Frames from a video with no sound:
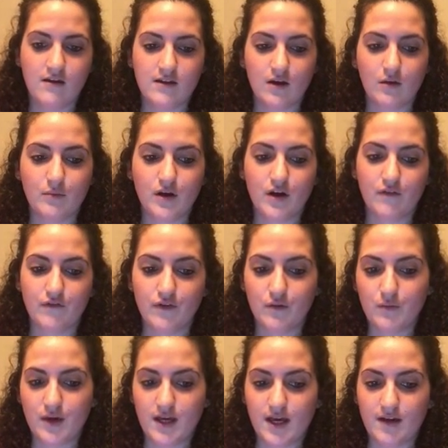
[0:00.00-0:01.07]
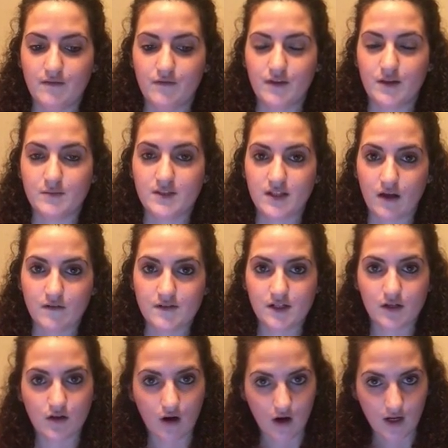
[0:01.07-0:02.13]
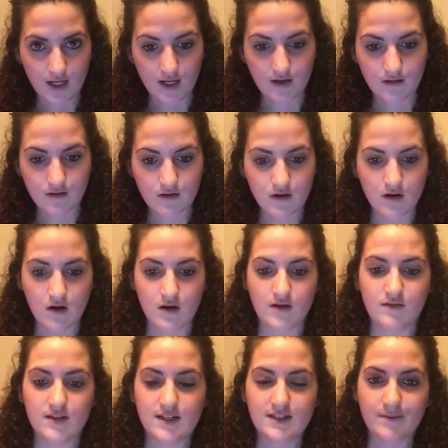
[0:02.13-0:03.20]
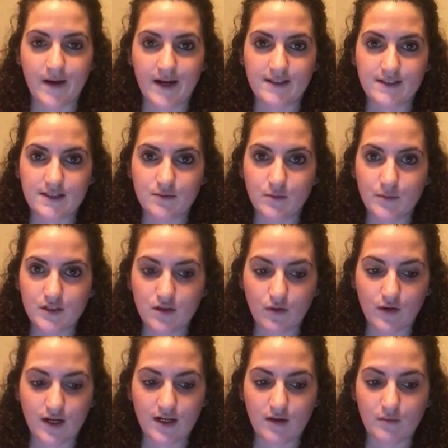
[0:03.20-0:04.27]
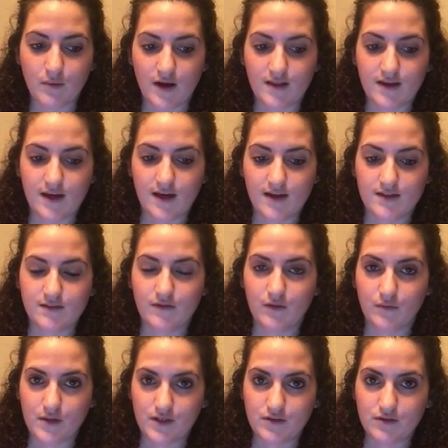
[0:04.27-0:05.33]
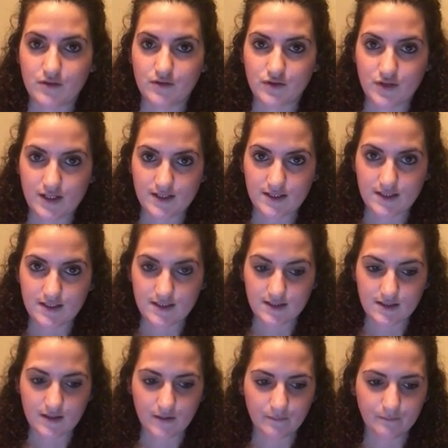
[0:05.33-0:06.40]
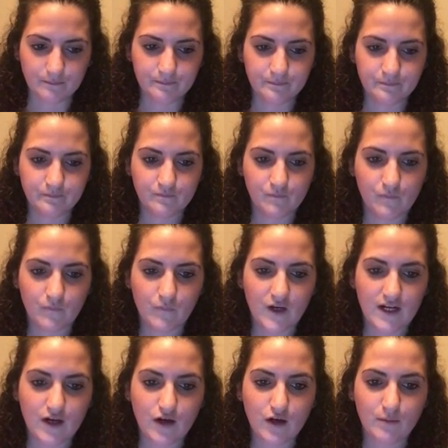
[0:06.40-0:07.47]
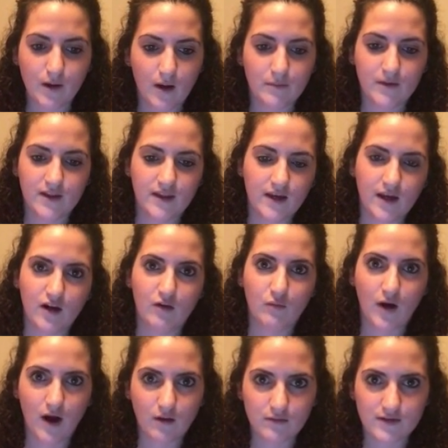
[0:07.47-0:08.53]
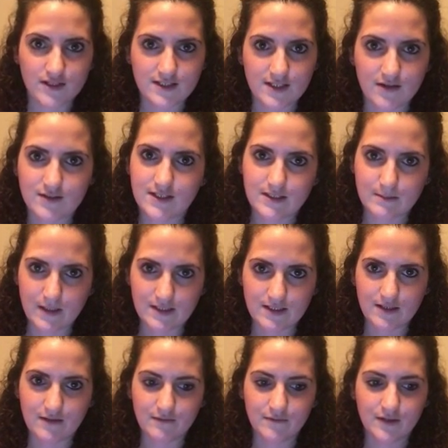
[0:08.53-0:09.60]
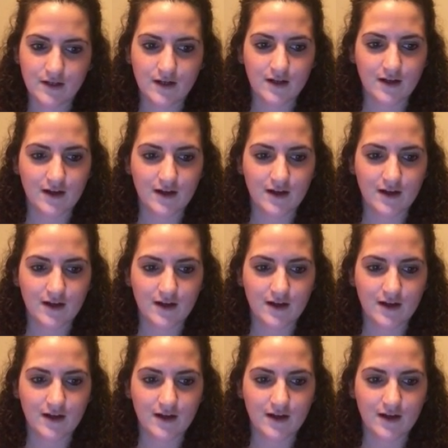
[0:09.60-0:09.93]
They'll be good for the weekend for themselves and a guardian. These passes will be donated by the Gainesville Regional Transit System. By now you're probably thinking, wow, this sounds expensive.